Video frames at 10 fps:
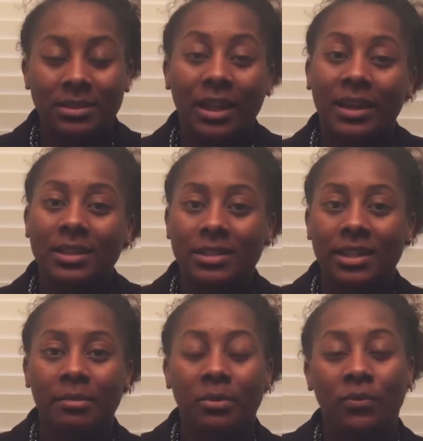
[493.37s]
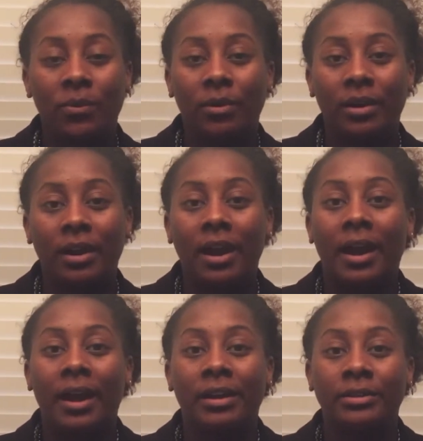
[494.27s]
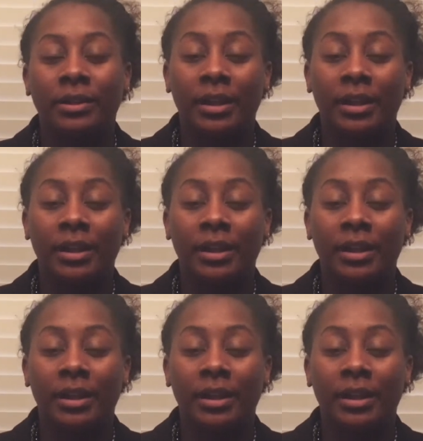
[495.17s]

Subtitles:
Like I said before, I